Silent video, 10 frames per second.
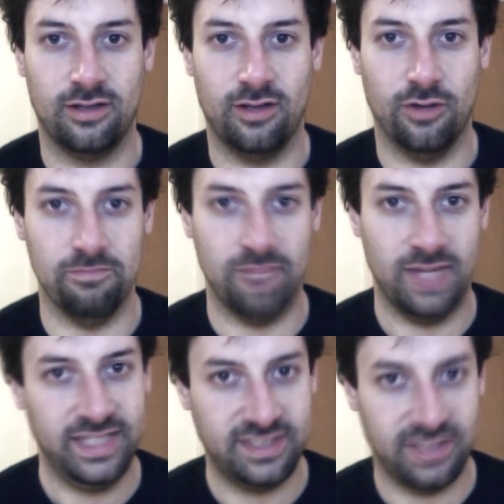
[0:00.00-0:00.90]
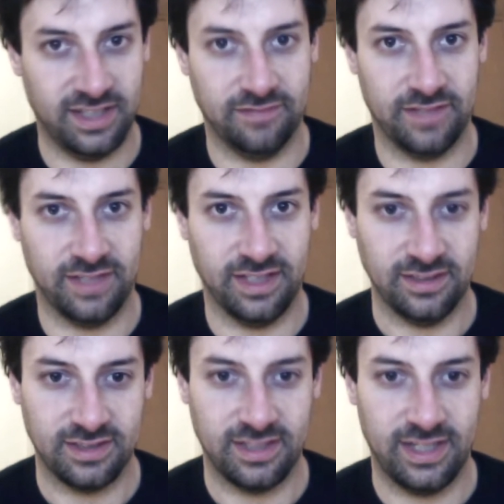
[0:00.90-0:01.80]
on my side of
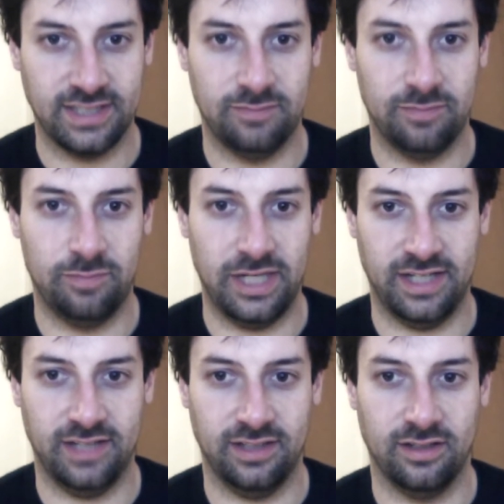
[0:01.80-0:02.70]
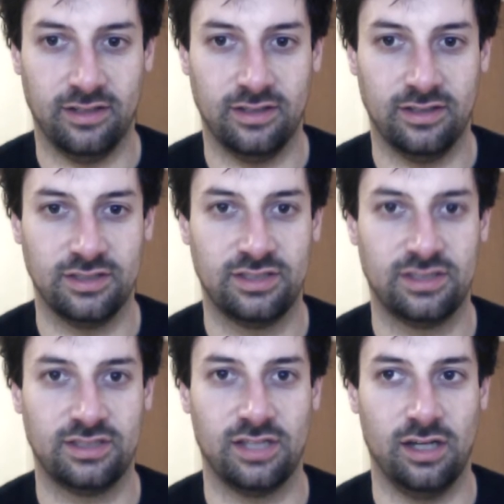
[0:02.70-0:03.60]
things, it's been
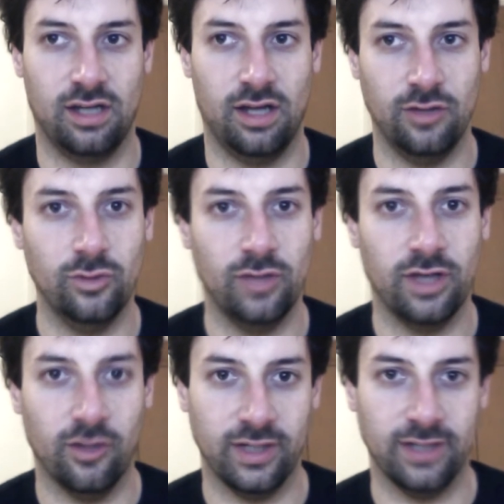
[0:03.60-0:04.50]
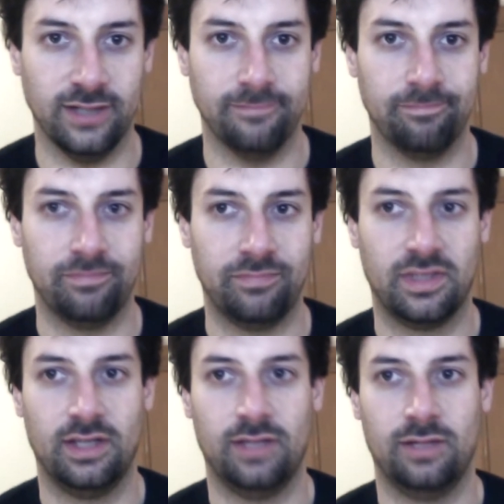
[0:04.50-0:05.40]
slow going
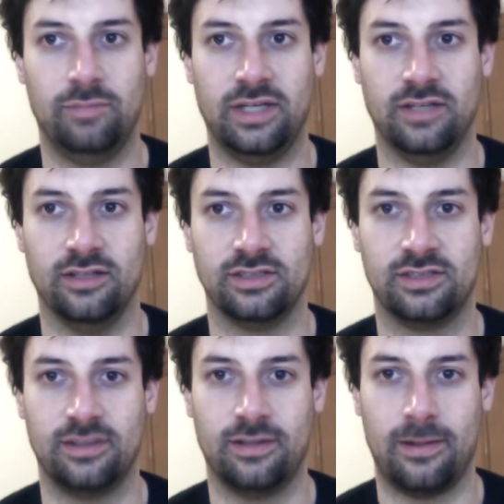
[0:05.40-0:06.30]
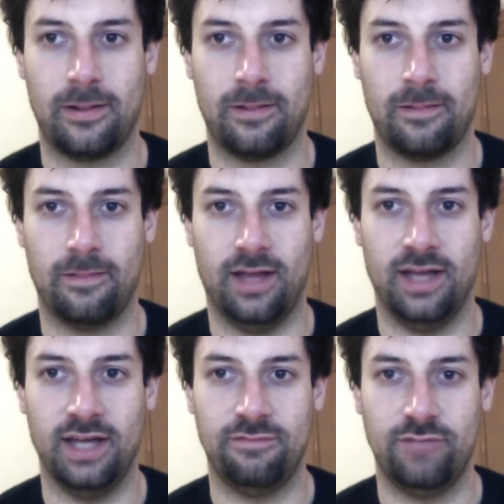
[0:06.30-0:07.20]
because
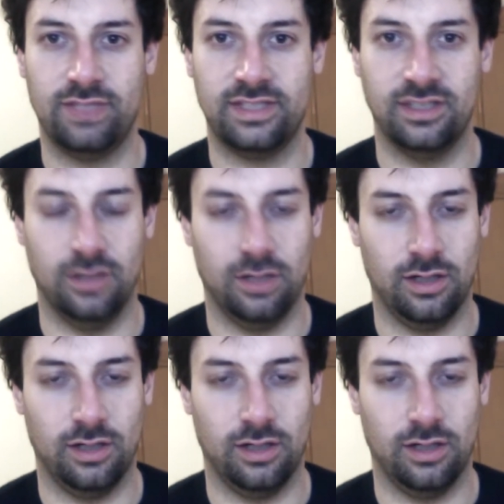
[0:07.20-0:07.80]
I've written a